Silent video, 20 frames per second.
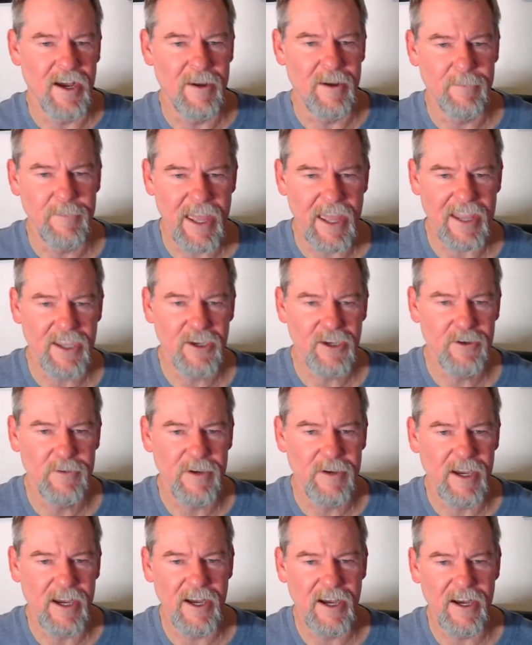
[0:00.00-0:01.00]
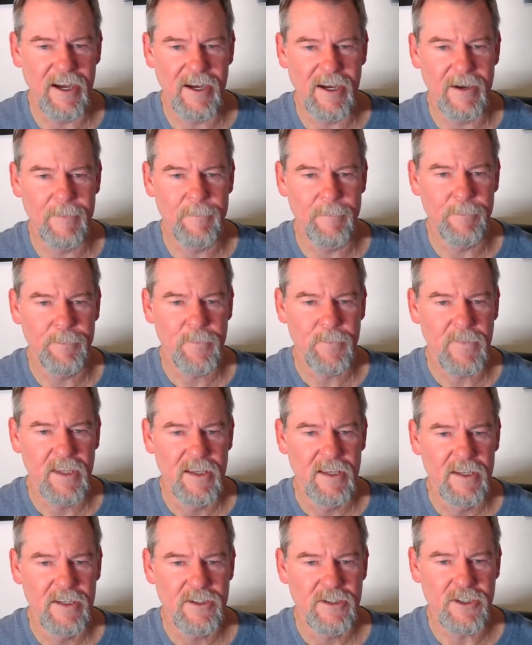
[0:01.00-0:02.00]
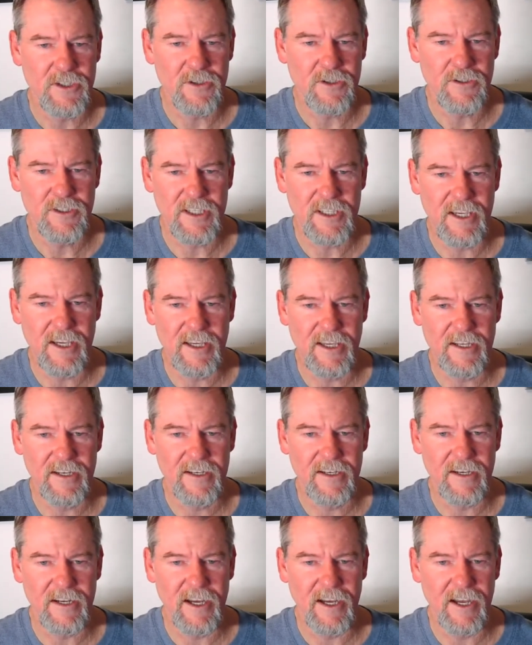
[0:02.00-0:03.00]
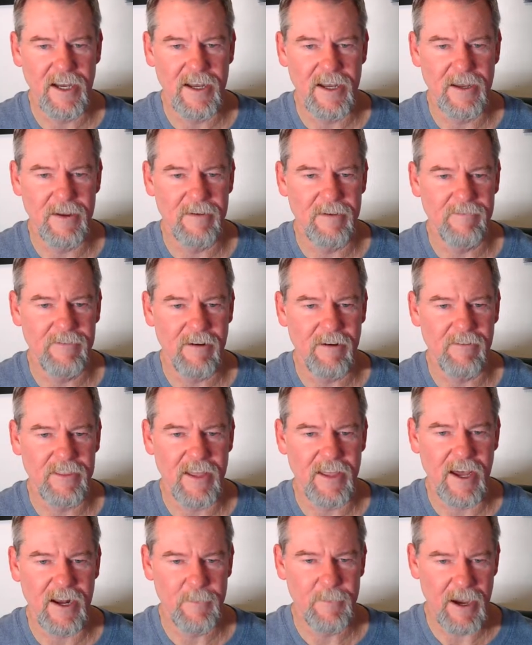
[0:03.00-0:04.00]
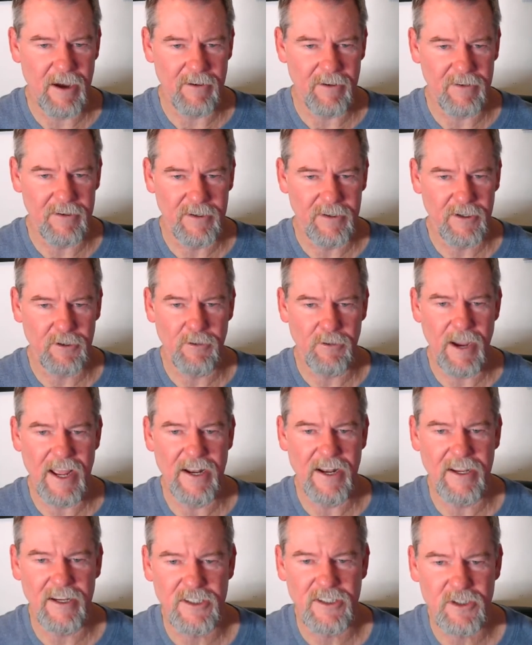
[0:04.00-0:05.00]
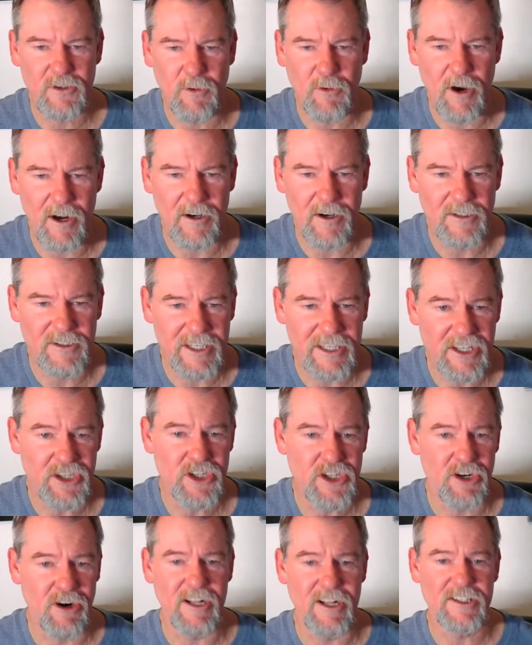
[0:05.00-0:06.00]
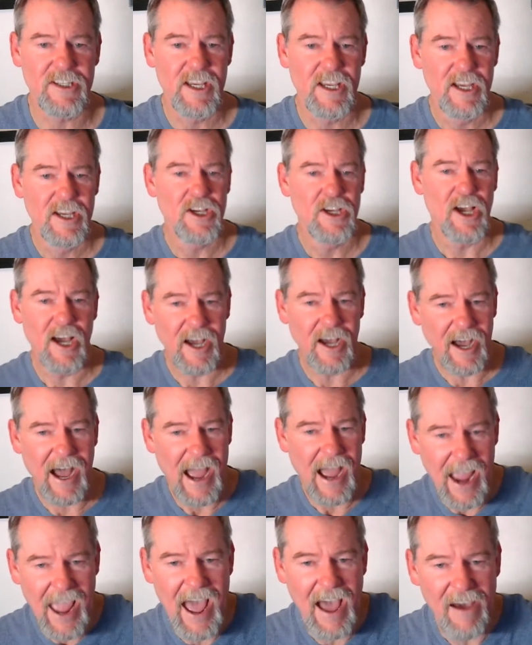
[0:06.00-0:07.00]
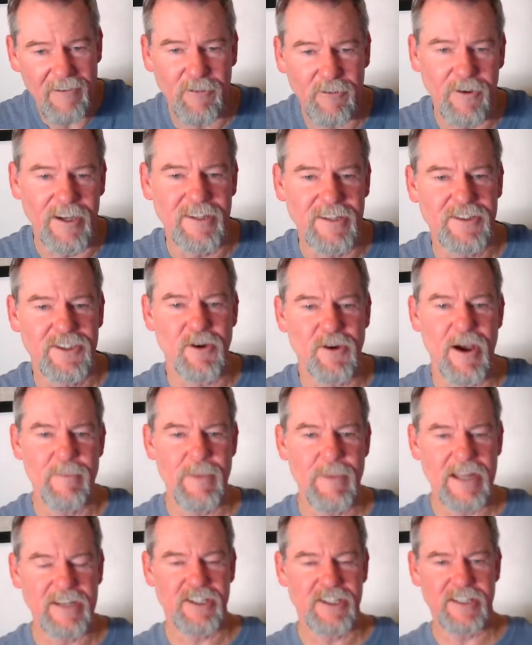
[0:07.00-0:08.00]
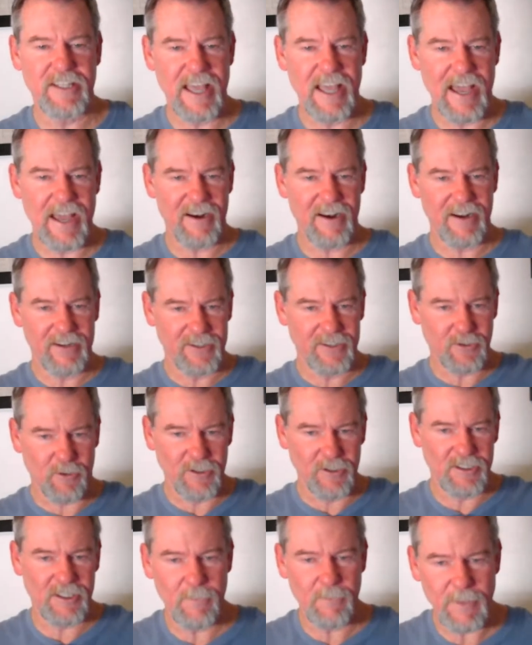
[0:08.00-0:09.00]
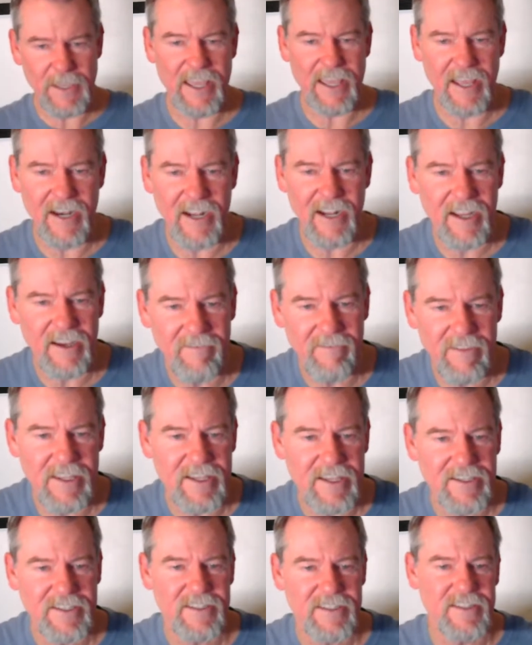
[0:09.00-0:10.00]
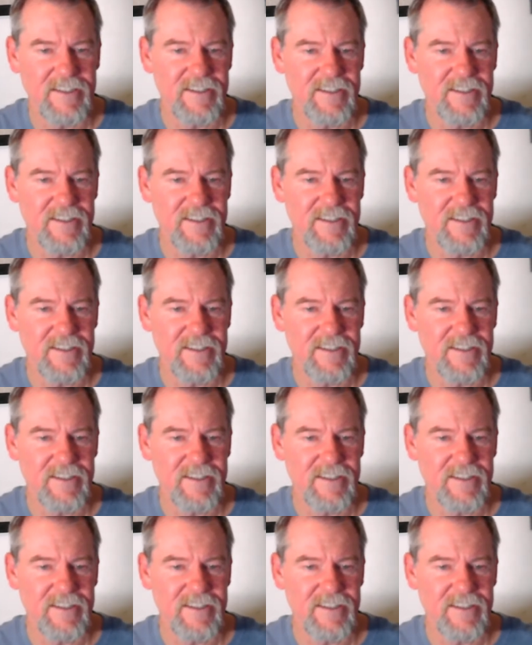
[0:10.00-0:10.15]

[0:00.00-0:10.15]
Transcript: Thank you. Susan, have you ever thought about creating a squatter's insurance? I have one. So I mentioned that towards the beginning of this